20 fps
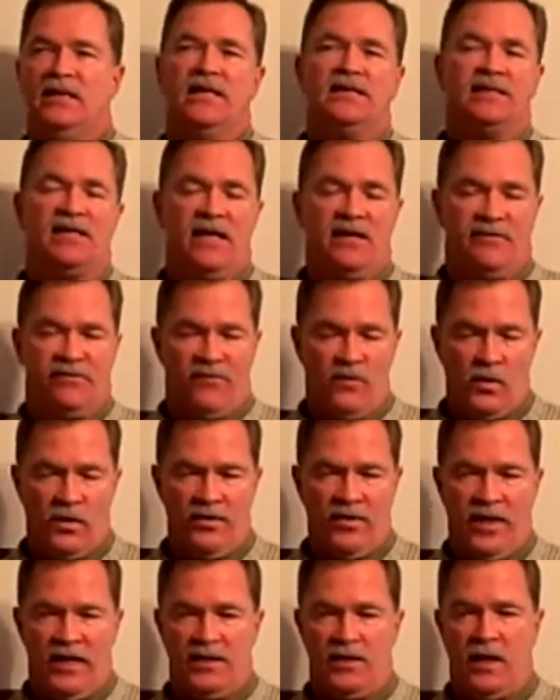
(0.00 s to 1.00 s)
Let's say the
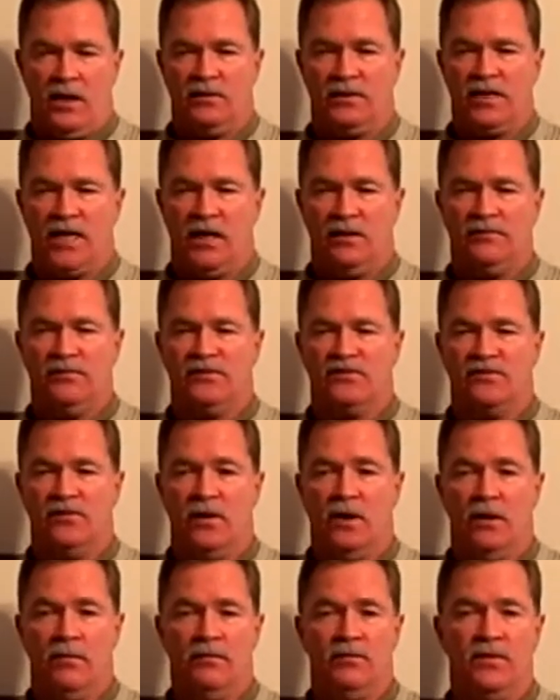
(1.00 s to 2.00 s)
fourth endnote comes
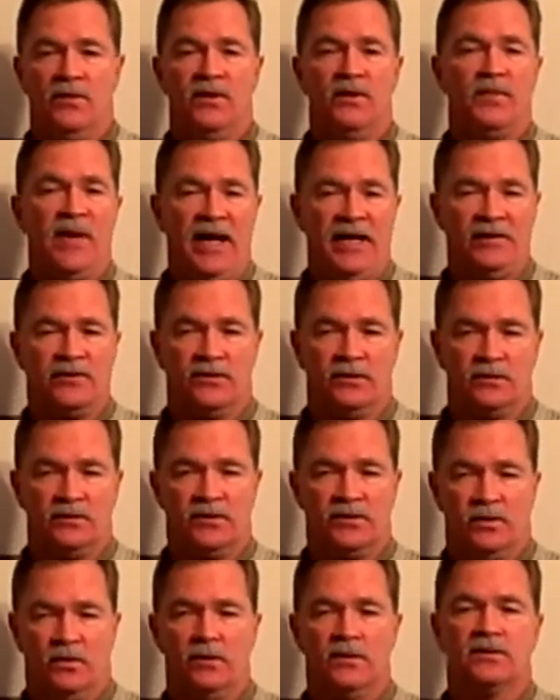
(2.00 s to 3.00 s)
from the Painter
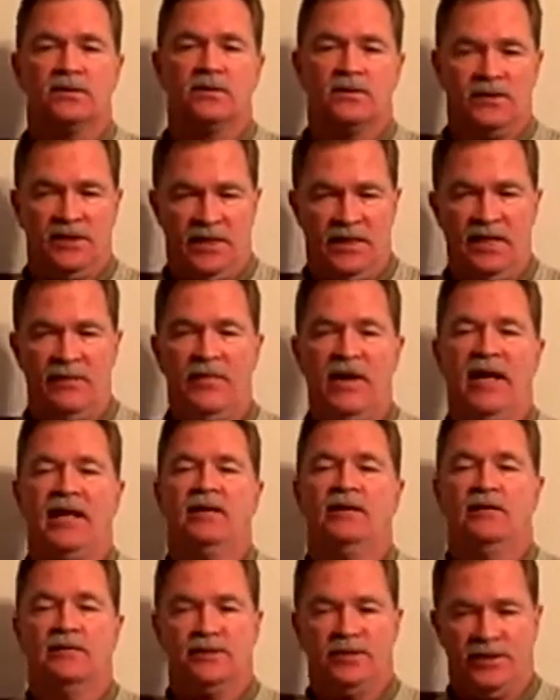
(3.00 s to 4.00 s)
source, Sidney
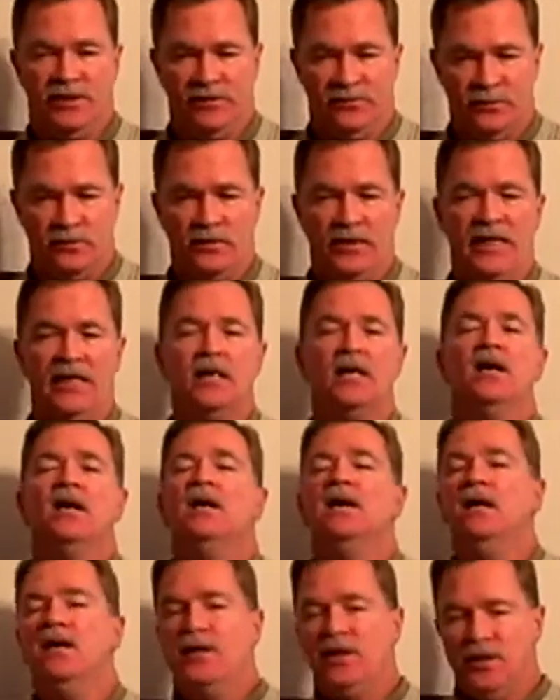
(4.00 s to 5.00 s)
Painter, Chivalry.
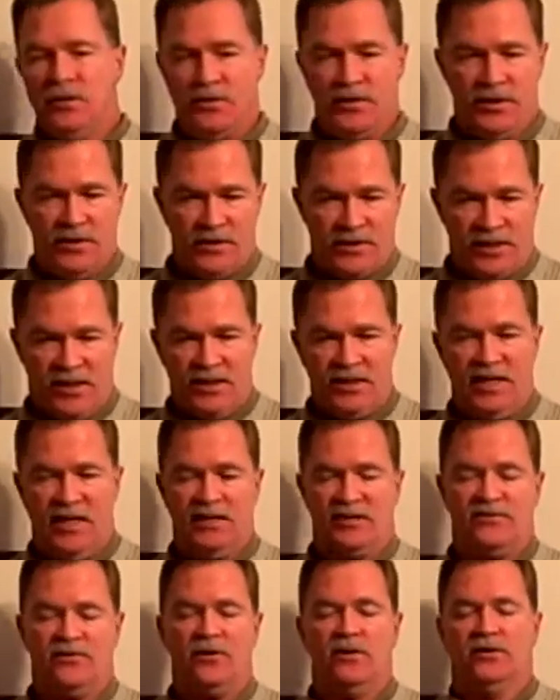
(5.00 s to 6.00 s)
You would use the
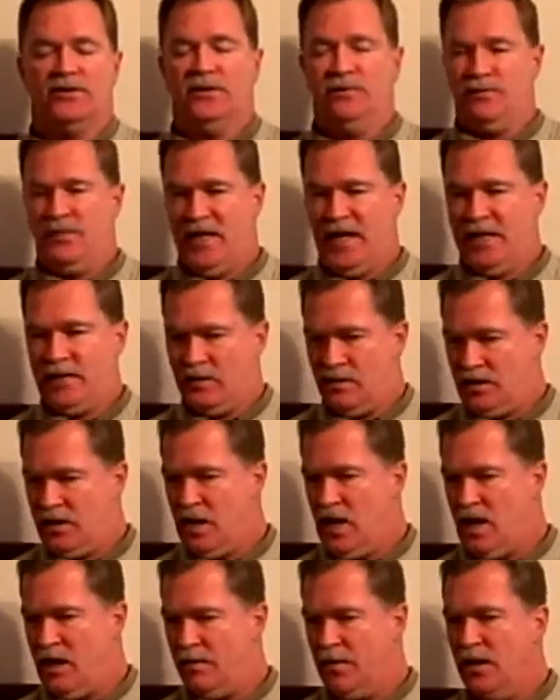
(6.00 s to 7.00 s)
condensed version, Painter,
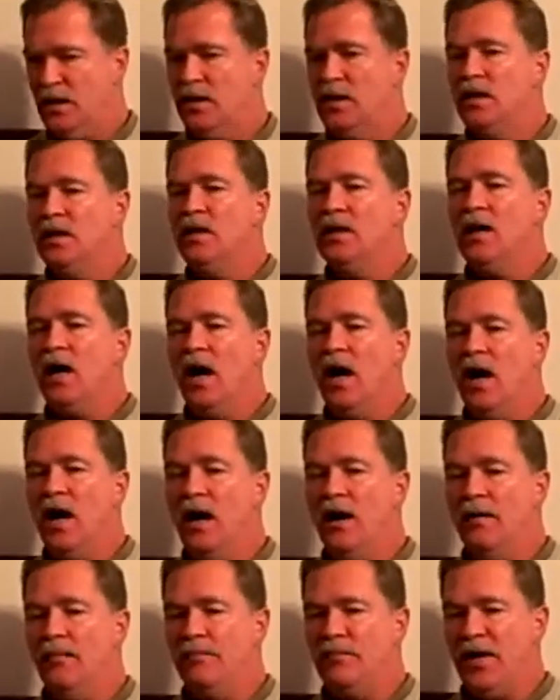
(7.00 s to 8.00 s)
comma,
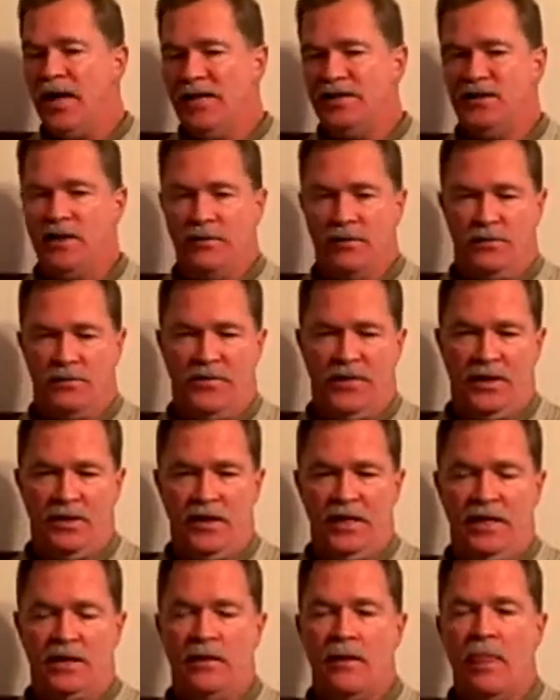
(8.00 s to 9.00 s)
page number,
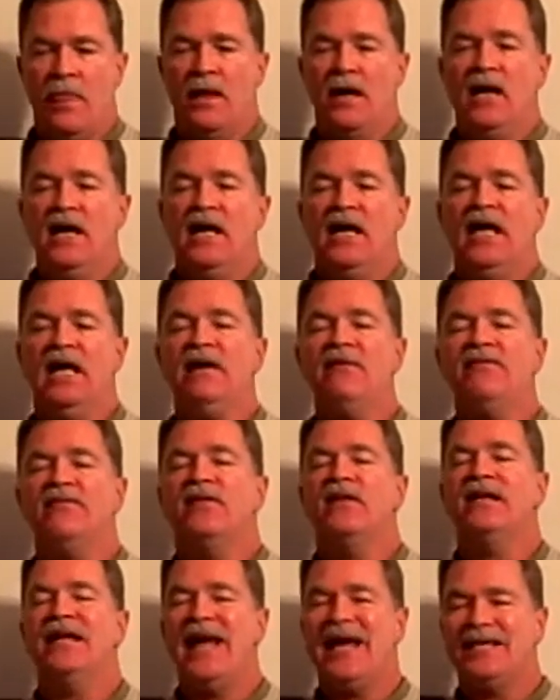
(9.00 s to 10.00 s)
period.
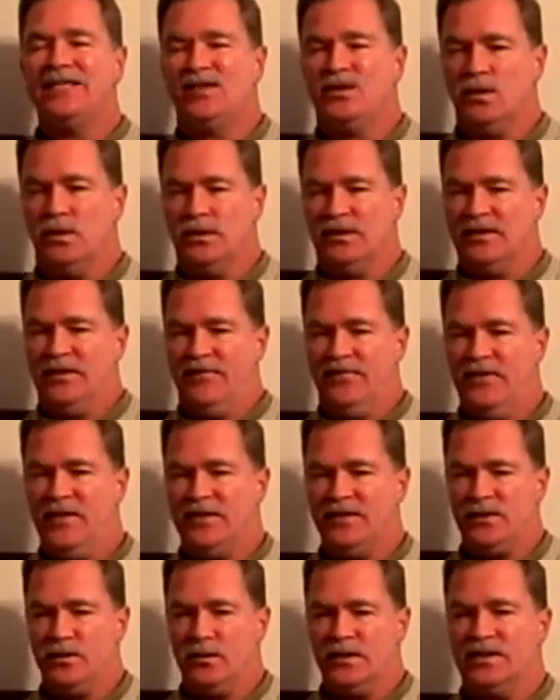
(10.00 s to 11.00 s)
If the next source, the
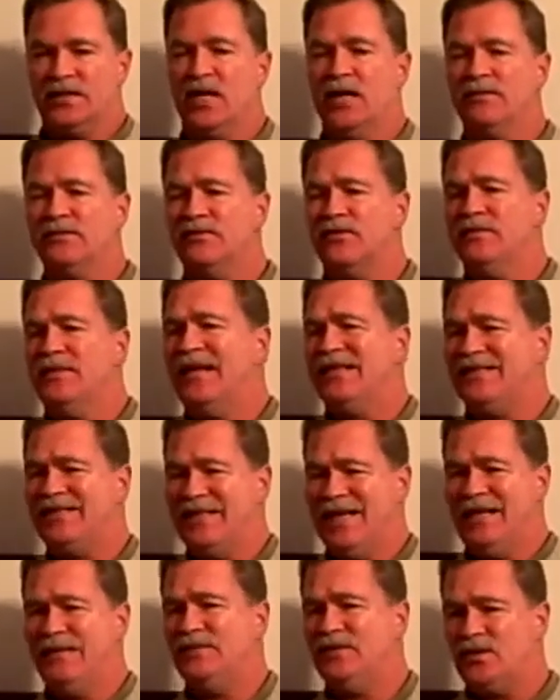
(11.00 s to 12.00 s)
fifth source, comes from that
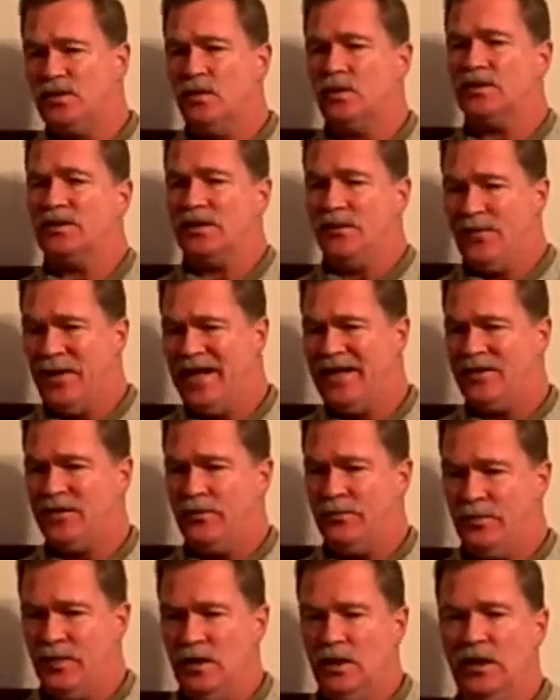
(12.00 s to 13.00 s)
same source, the
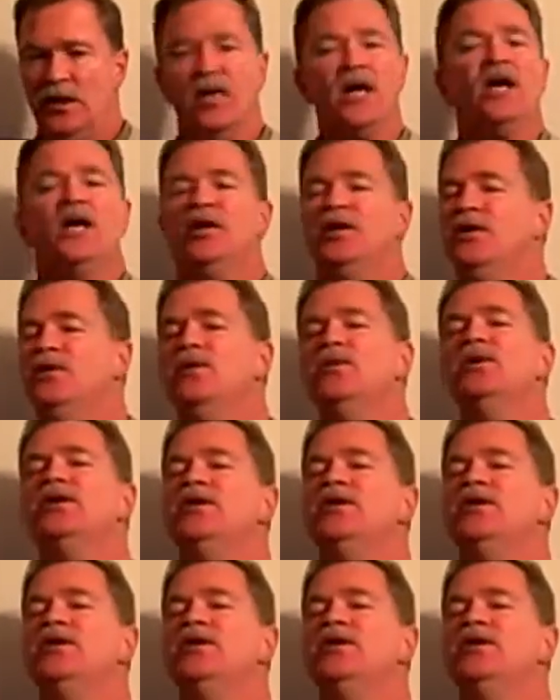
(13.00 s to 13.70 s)
Painter book, you